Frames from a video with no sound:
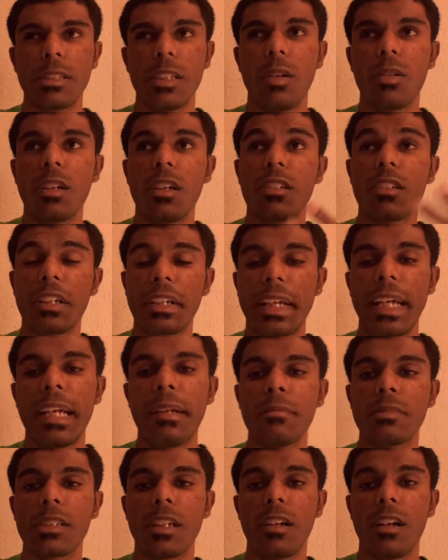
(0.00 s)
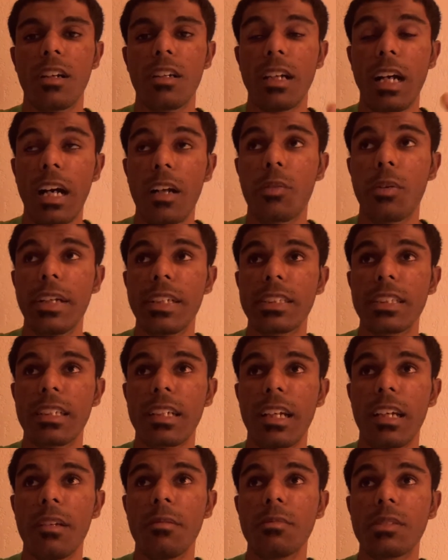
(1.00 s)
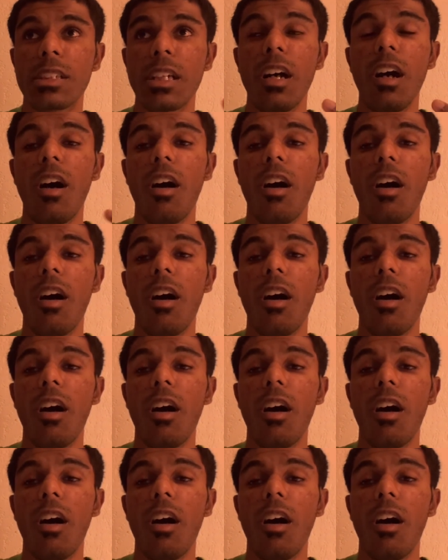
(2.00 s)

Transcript: The only other games that are not racing games